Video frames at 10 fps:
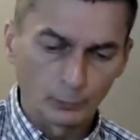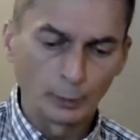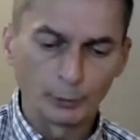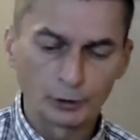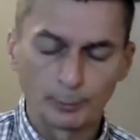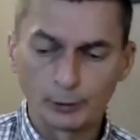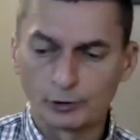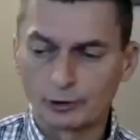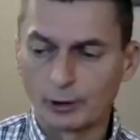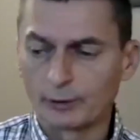we were
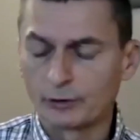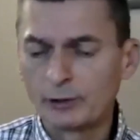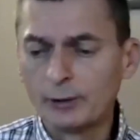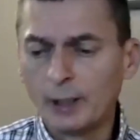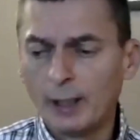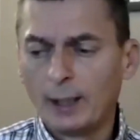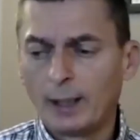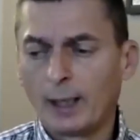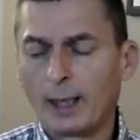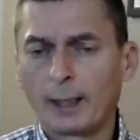supposed to start the season,
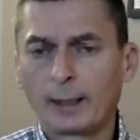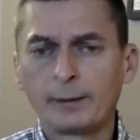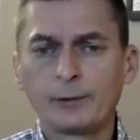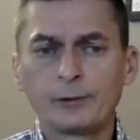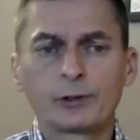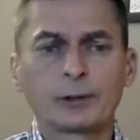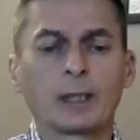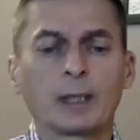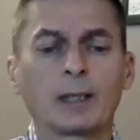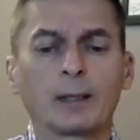and
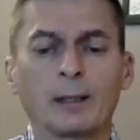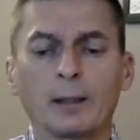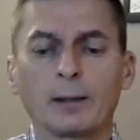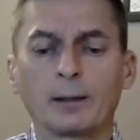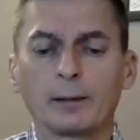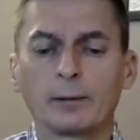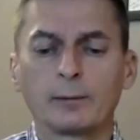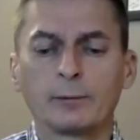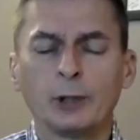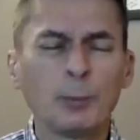
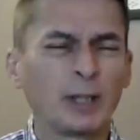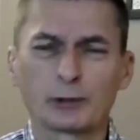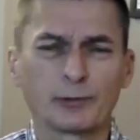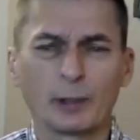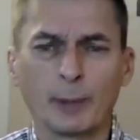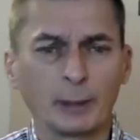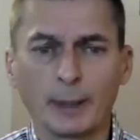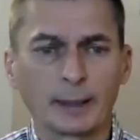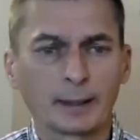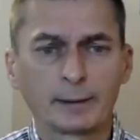nobody asked for their money
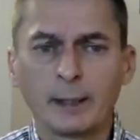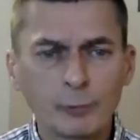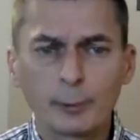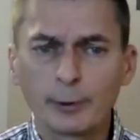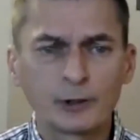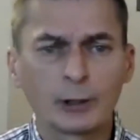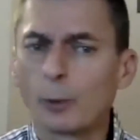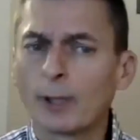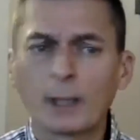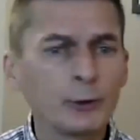back. Everybody
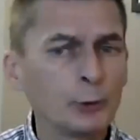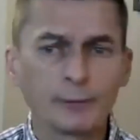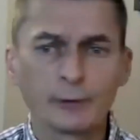said, whatever you